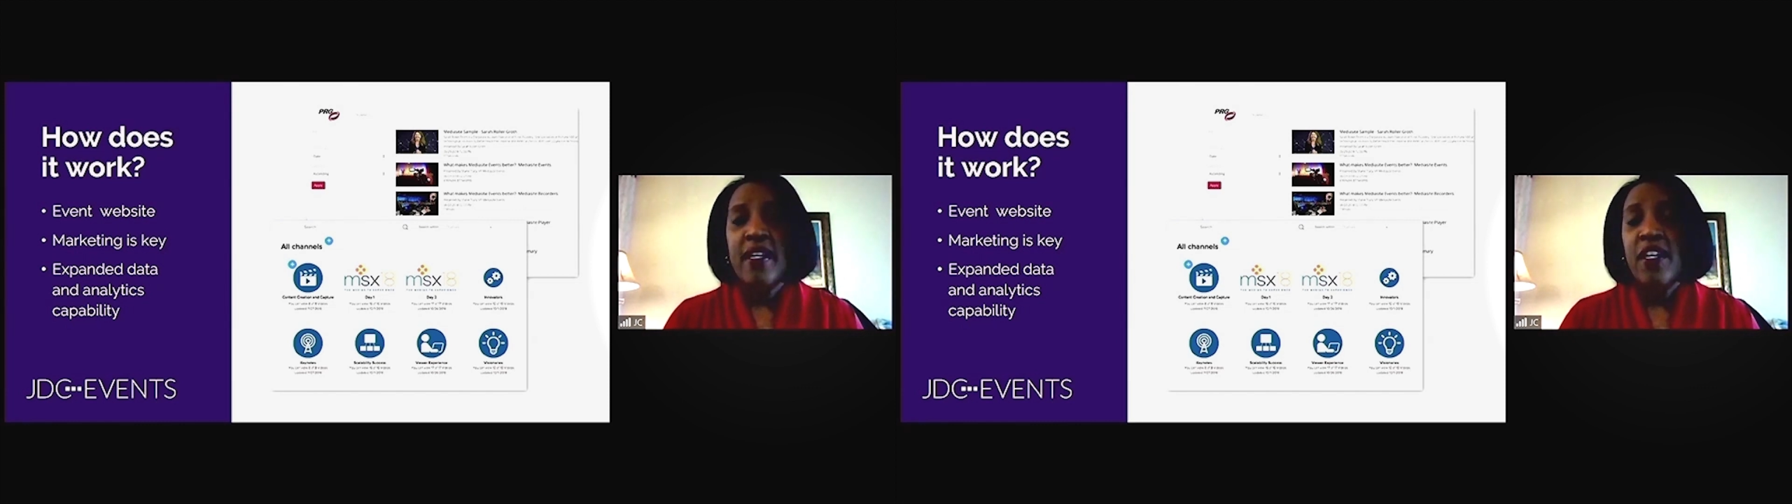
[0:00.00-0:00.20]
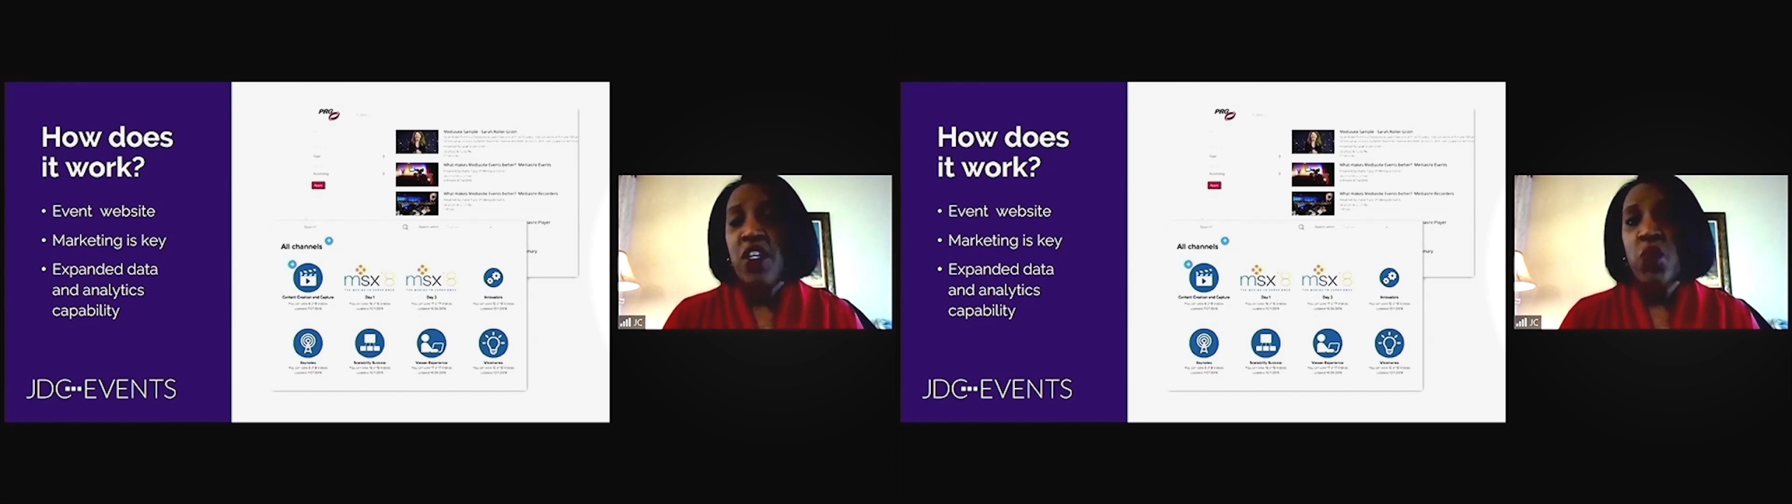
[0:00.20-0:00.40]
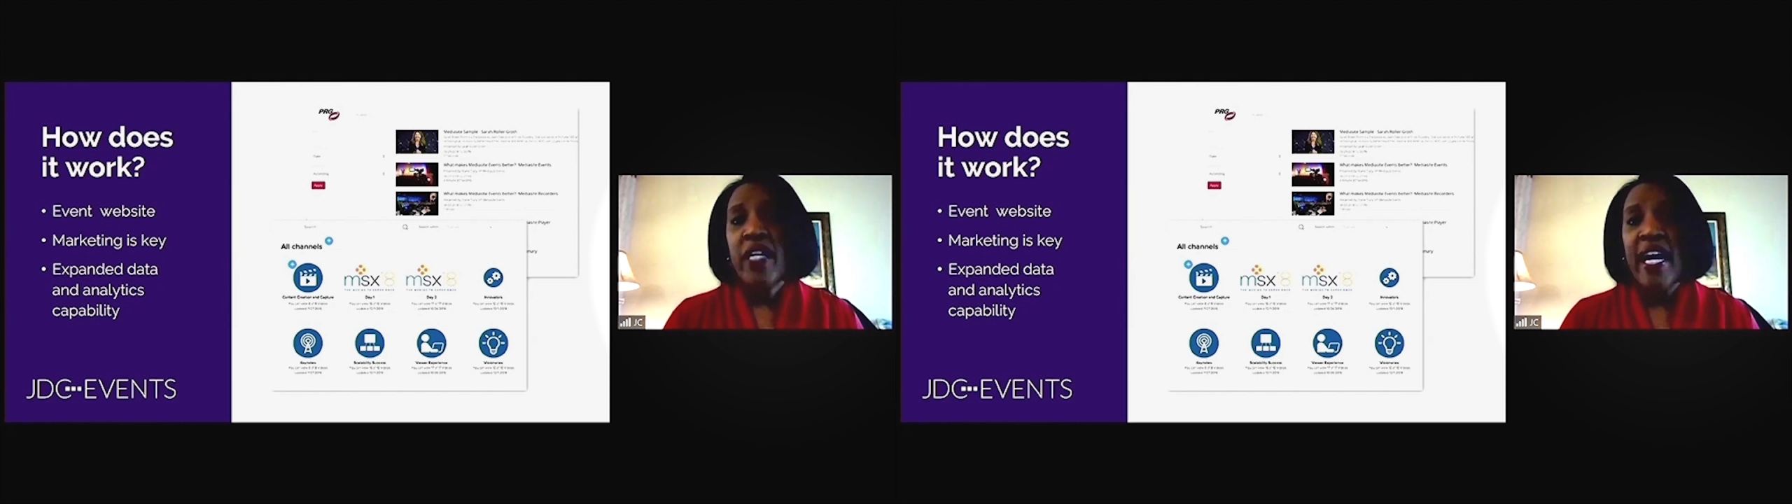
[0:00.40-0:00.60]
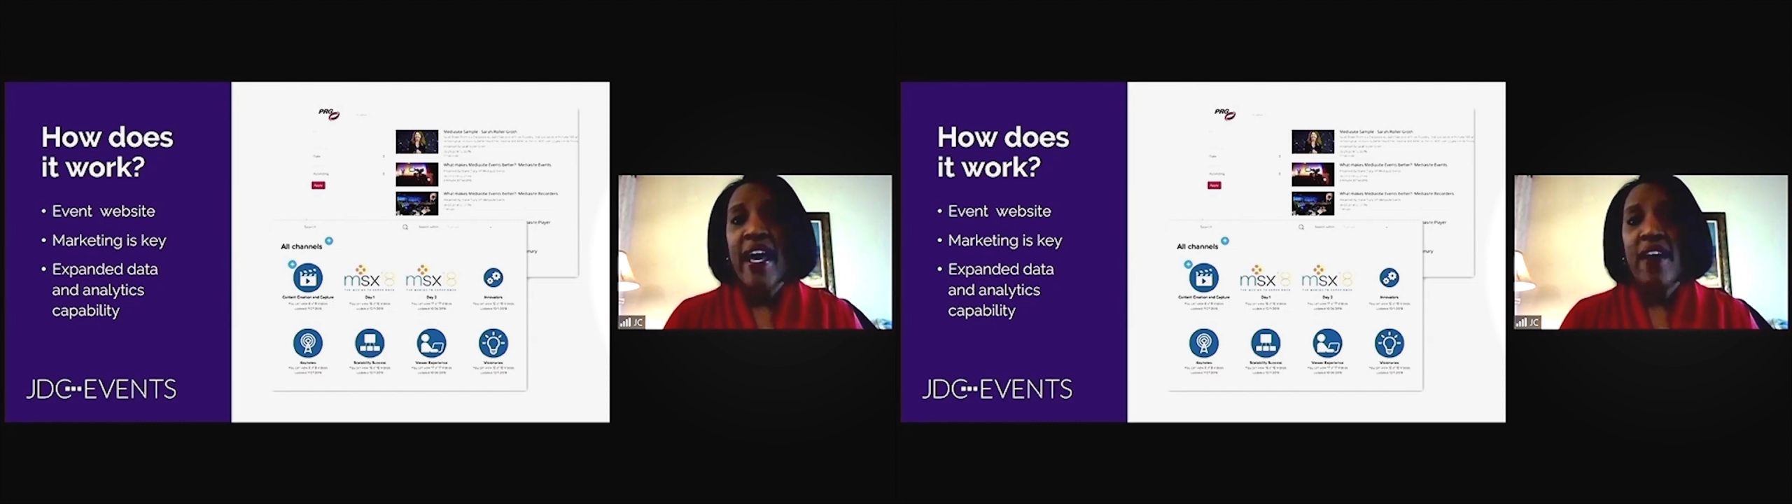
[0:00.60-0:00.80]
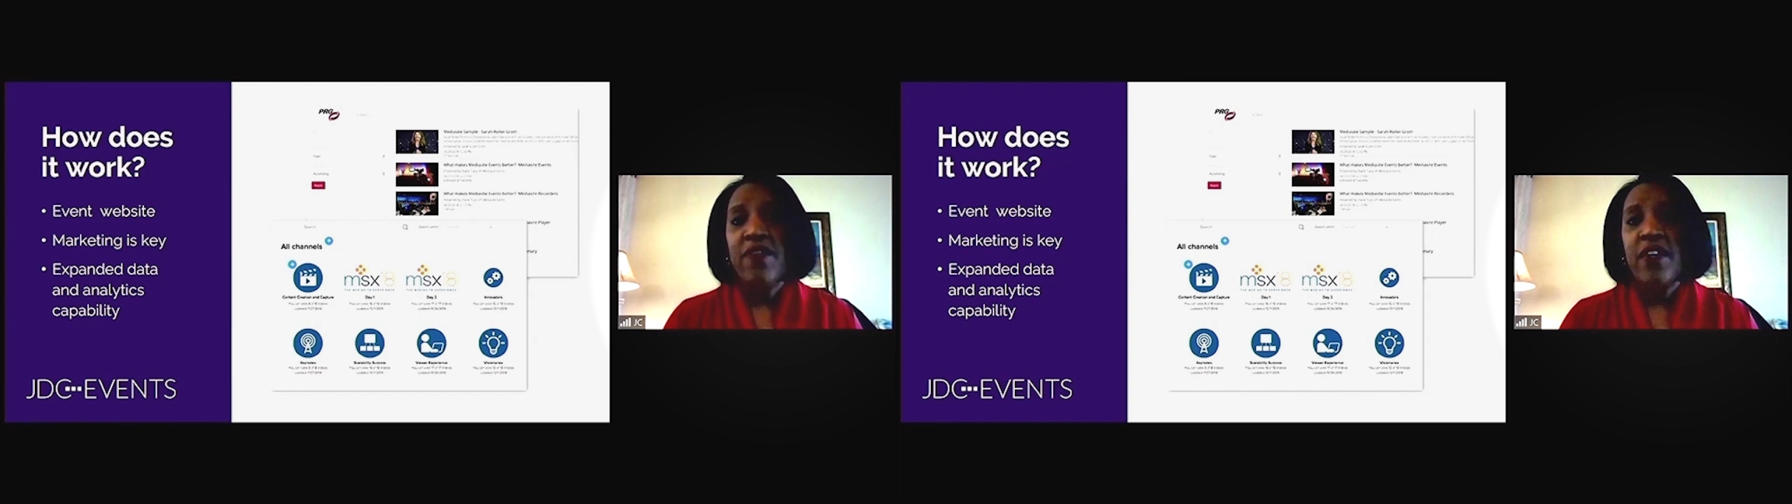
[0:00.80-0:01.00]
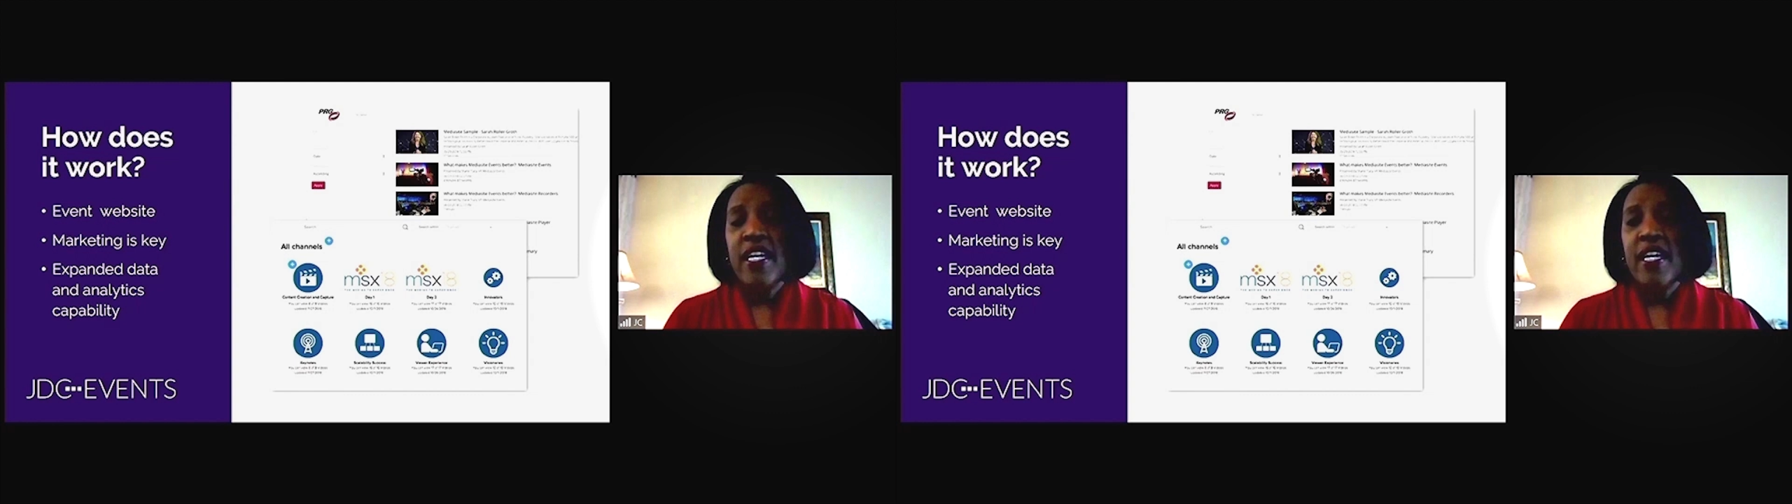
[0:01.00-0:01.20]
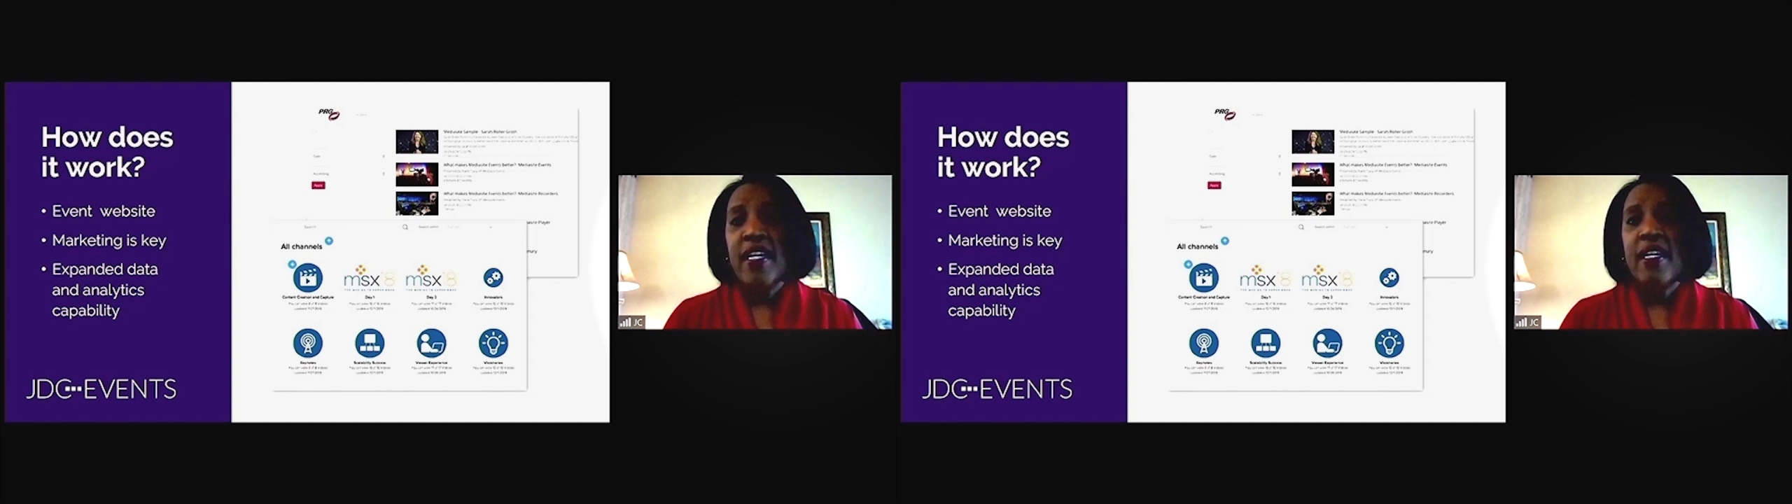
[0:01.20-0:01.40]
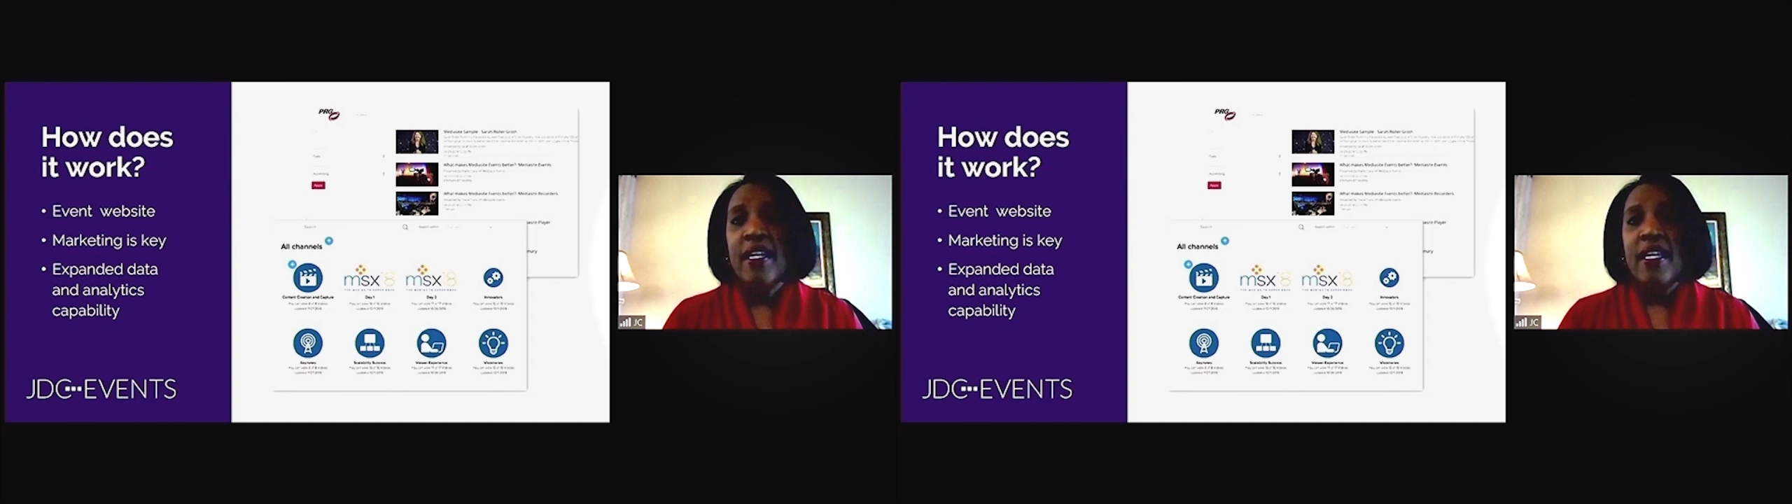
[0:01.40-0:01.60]
you would have
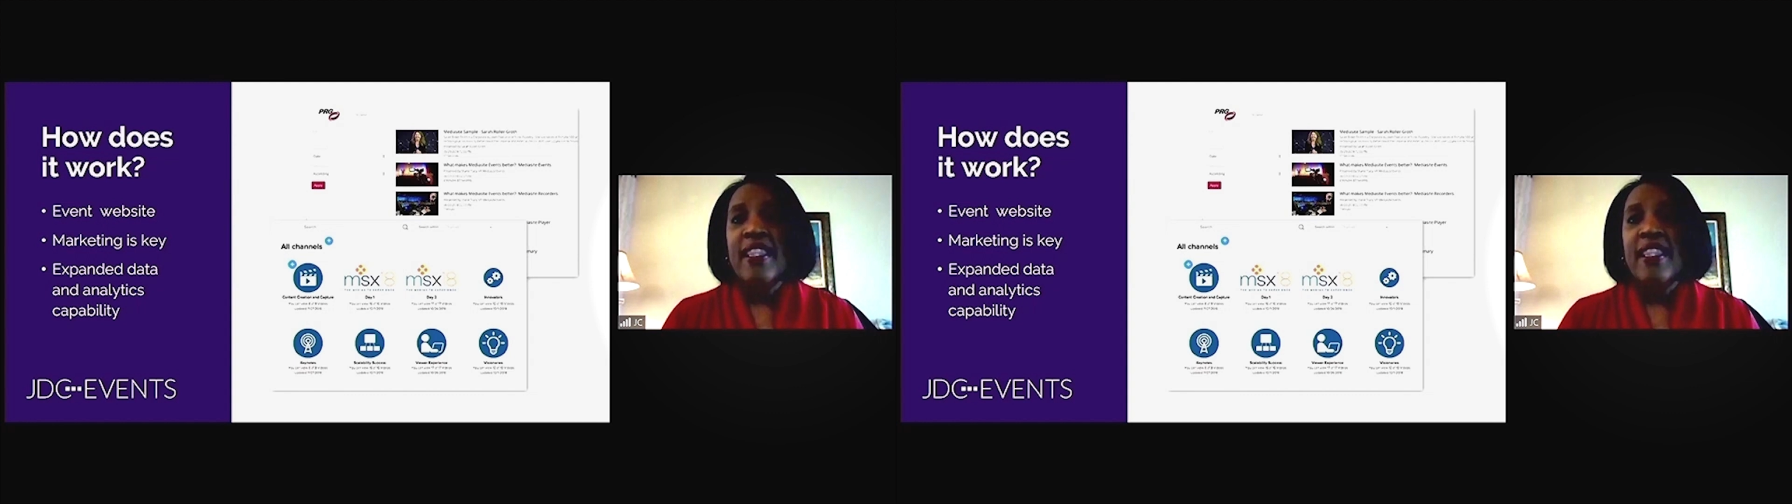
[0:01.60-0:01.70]
in